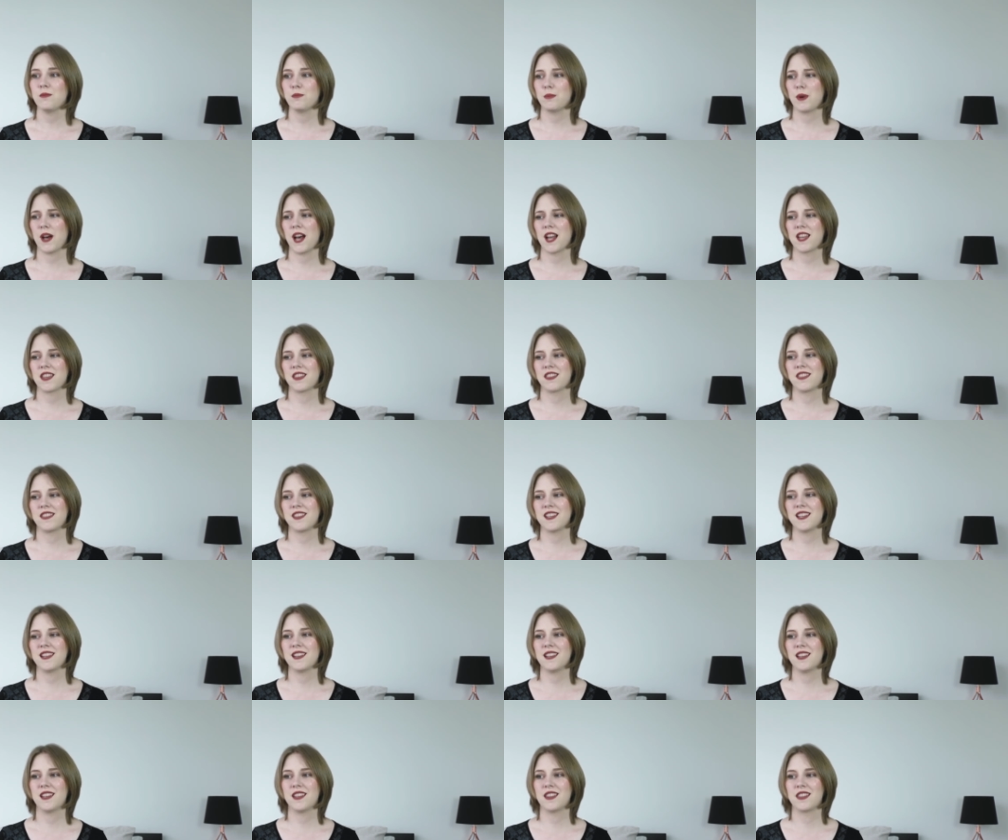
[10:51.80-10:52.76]
But I
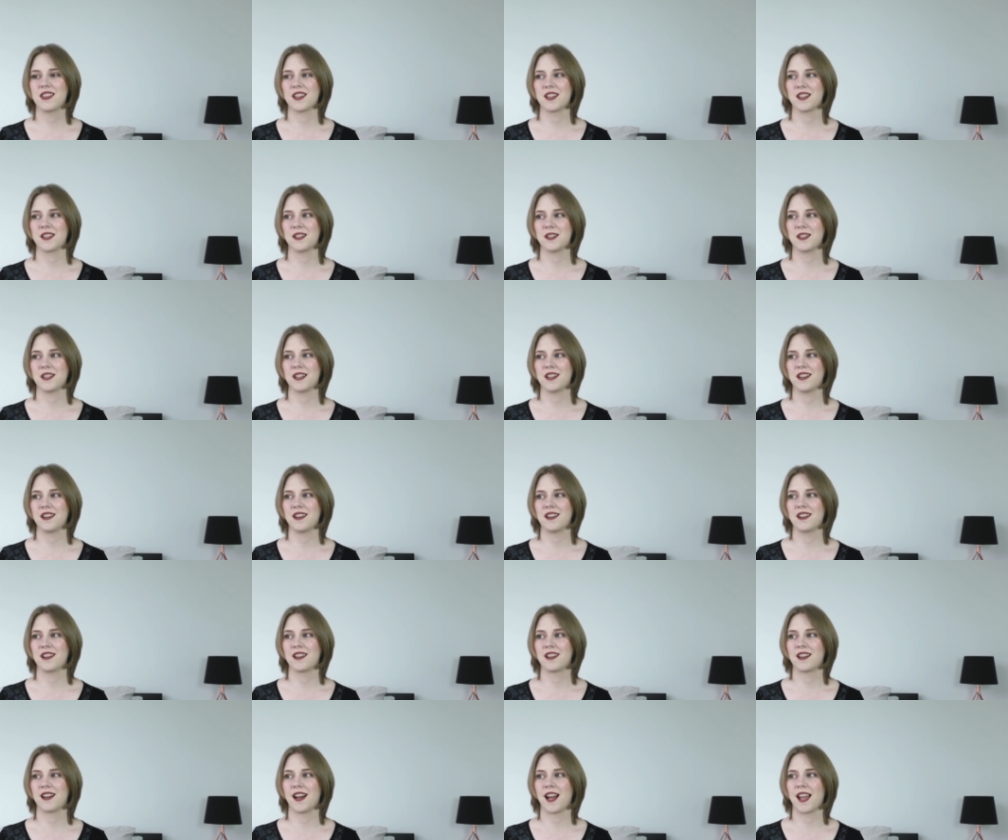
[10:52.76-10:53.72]
think that
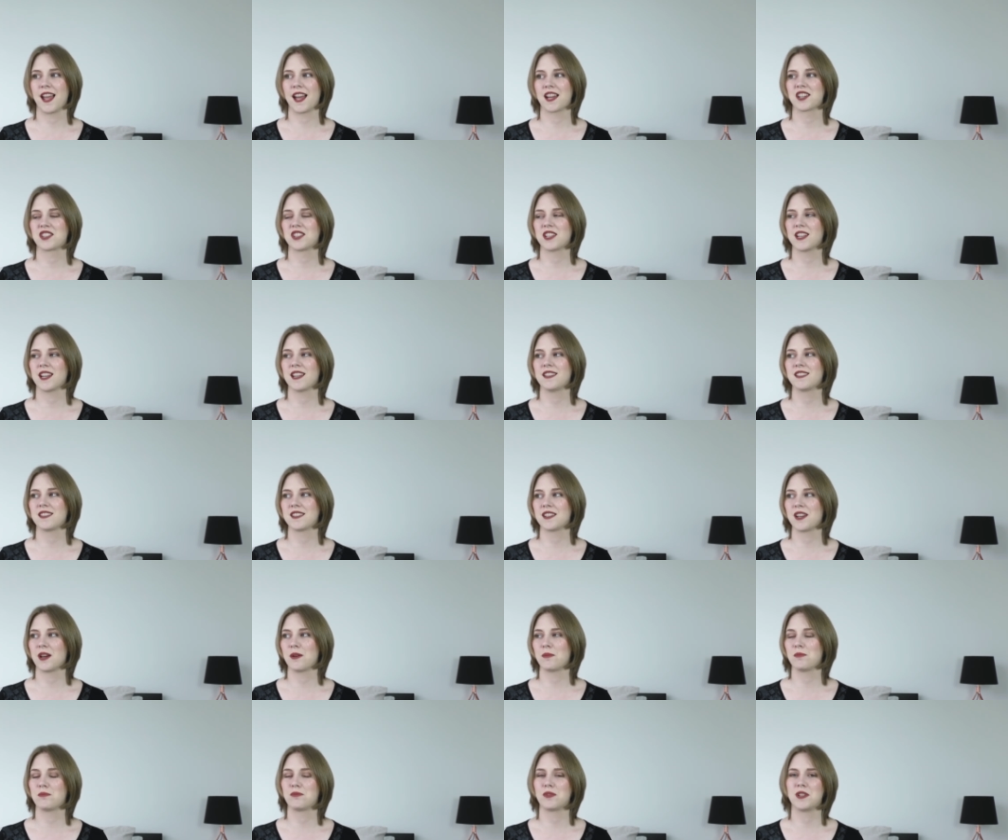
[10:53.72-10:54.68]
I actually ended
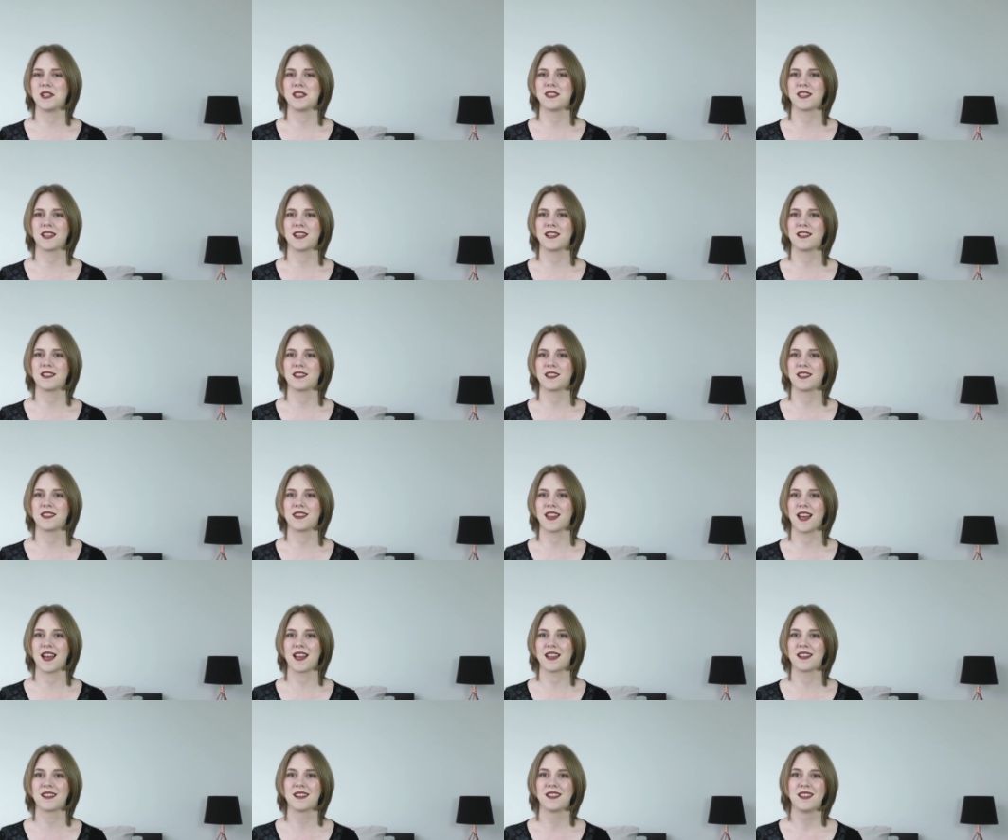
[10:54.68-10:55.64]
up recycling
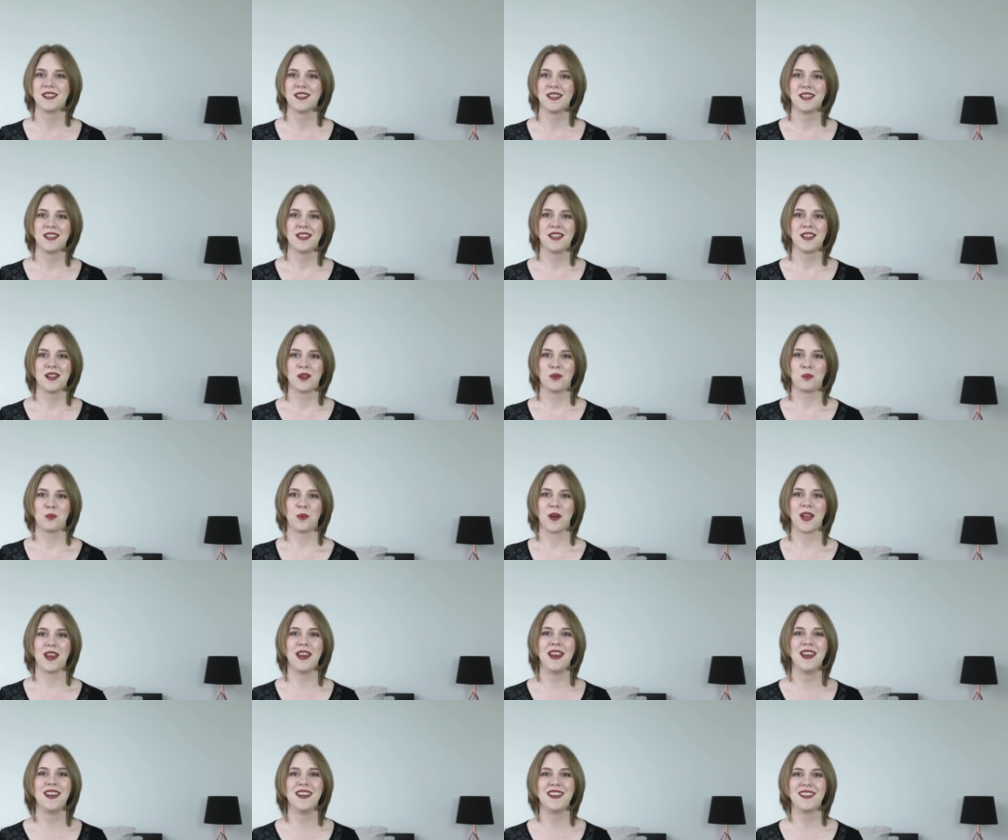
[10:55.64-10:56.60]
that
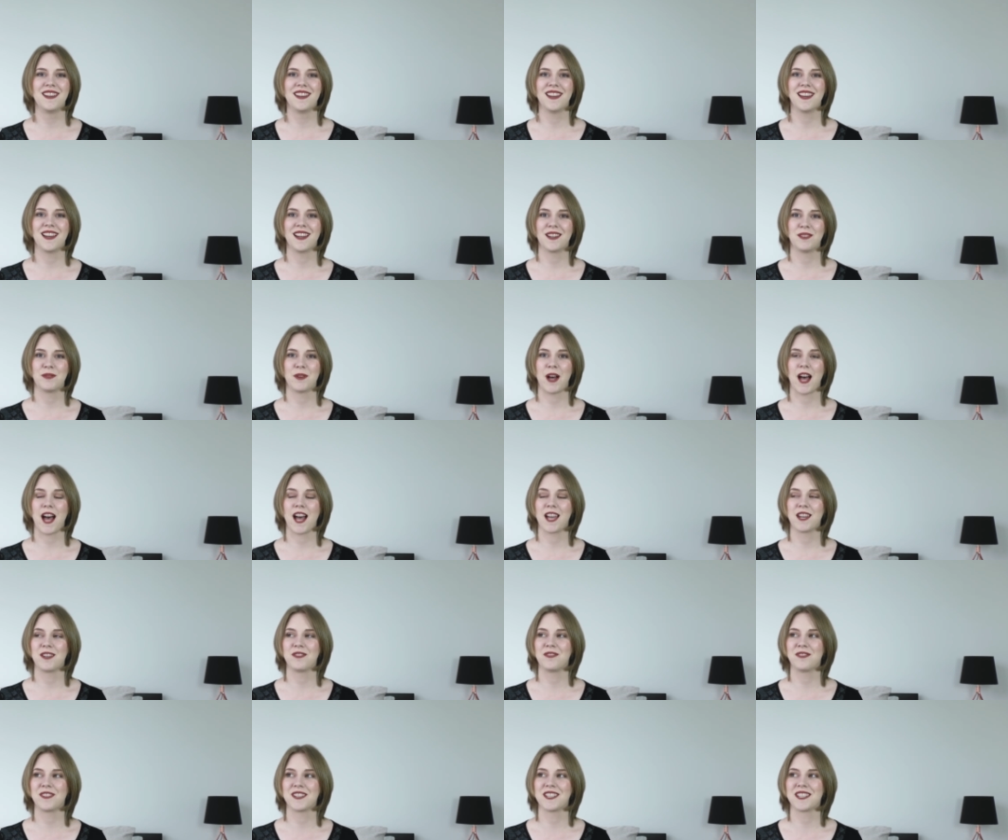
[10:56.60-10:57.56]
when
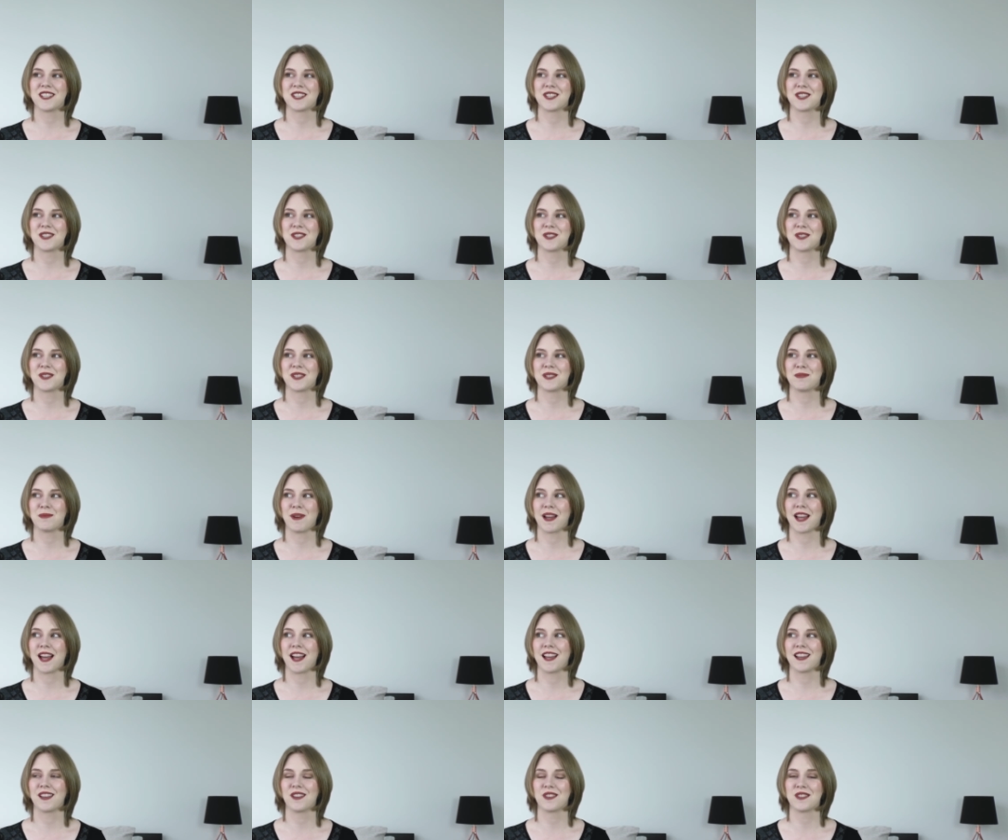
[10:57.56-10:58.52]
I'd finished doing my
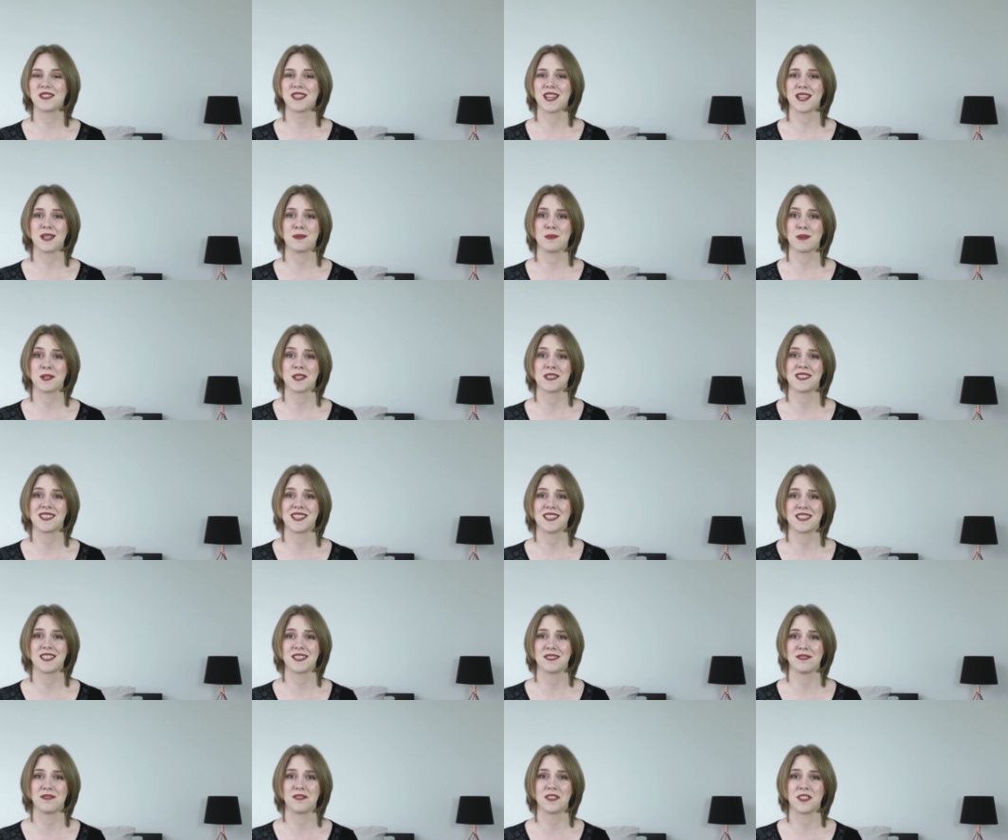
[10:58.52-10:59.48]
IELTS test because I
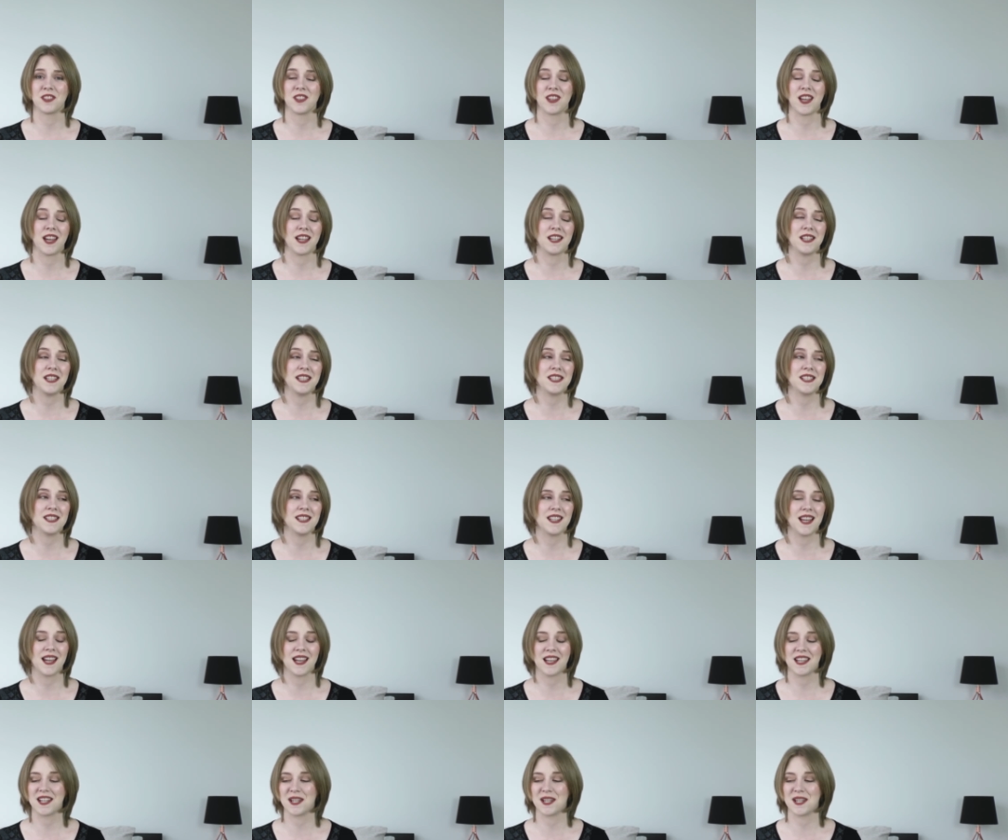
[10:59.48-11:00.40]
didn't feel that I needed that